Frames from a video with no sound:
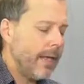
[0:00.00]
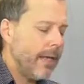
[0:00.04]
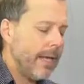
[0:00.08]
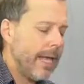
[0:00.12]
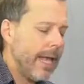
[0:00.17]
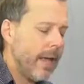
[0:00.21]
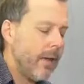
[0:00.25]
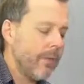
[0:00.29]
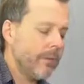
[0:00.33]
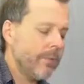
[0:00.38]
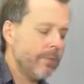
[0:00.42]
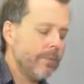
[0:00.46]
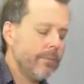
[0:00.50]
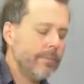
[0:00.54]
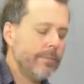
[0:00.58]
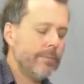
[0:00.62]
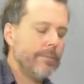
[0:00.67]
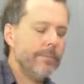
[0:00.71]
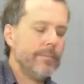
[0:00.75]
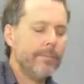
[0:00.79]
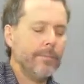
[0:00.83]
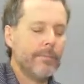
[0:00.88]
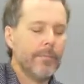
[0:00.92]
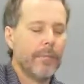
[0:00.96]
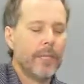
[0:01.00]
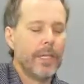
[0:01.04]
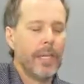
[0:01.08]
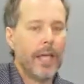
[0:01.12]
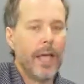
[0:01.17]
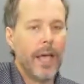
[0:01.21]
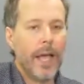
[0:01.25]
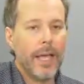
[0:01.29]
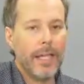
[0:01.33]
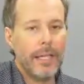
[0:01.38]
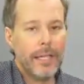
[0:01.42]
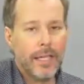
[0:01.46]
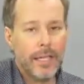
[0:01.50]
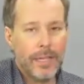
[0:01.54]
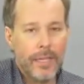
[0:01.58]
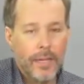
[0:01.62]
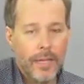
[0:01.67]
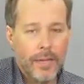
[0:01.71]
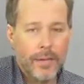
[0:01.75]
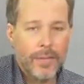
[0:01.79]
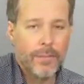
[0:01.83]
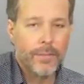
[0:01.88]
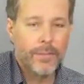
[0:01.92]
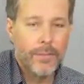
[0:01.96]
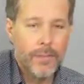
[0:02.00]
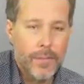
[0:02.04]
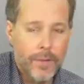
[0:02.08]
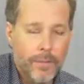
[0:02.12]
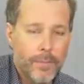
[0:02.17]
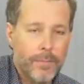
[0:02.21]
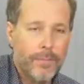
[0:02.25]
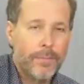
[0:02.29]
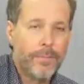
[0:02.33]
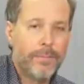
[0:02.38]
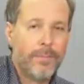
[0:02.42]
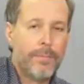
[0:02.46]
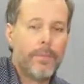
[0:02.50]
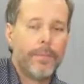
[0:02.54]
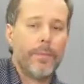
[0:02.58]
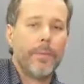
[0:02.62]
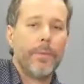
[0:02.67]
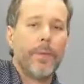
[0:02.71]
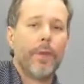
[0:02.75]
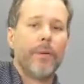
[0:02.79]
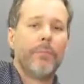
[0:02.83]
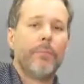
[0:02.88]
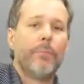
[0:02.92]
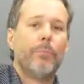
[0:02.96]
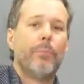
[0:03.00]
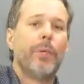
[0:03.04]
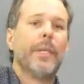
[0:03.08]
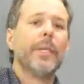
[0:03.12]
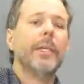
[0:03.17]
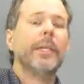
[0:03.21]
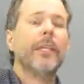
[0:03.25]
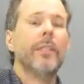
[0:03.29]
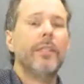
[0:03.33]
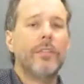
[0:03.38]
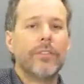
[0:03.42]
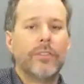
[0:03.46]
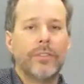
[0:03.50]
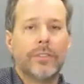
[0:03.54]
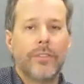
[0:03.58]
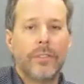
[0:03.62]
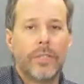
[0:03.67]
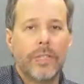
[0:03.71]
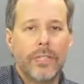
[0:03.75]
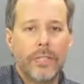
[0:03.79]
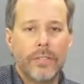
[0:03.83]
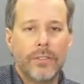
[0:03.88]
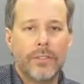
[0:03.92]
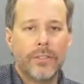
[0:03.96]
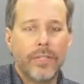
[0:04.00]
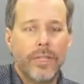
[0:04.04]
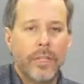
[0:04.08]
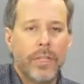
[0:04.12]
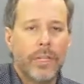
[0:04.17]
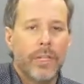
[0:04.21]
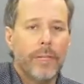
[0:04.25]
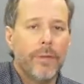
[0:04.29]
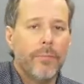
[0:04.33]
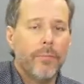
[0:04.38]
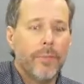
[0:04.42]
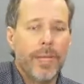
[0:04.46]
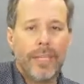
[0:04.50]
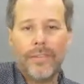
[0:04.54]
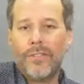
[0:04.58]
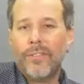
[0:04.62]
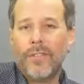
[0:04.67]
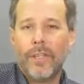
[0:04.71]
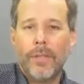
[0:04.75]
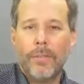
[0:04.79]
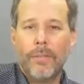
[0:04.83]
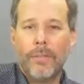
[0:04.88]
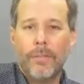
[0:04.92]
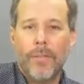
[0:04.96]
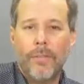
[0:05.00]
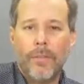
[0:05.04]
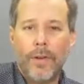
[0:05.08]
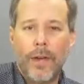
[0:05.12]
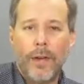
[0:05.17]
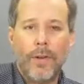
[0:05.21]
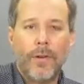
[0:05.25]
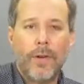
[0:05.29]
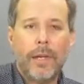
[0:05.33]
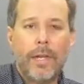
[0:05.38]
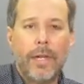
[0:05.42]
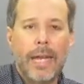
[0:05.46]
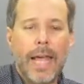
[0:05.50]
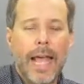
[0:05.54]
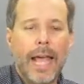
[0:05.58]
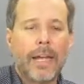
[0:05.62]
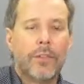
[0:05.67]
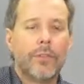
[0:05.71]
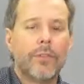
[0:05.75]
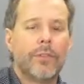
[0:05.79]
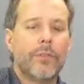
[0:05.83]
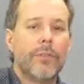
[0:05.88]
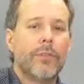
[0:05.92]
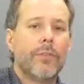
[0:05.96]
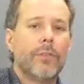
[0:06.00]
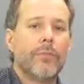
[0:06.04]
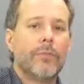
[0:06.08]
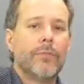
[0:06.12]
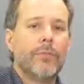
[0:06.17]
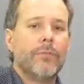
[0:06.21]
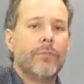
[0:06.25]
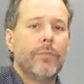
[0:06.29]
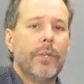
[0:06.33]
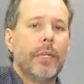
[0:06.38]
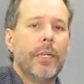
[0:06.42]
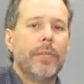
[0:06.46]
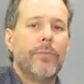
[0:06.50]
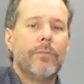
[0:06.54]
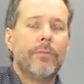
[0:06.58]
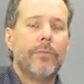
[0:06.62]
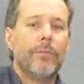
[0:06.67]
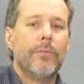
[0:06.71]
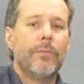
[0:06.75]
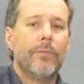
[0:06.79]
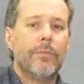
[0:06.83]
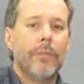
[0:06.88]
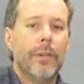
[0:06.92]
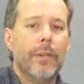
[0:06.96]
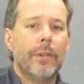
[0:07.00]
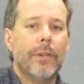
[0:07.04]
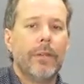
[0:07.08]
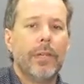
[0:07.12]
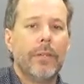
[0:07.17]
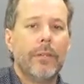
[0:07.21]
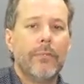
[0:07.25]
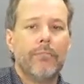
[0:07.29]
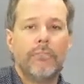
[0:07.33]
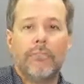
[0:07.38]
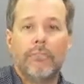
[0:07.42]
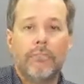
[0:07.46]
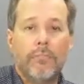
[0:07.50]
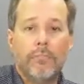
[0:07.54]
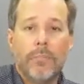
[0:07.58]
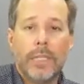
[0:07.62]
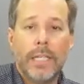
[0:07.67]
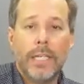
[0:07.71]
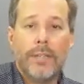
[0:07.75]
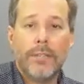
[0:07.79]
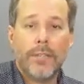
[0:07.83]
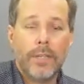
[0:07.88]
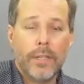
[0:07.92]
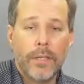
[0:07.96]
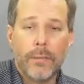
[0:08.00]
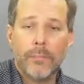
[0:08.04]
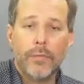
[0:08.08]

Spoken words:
Now, the idea of picking the strings may seem very natural and very easy.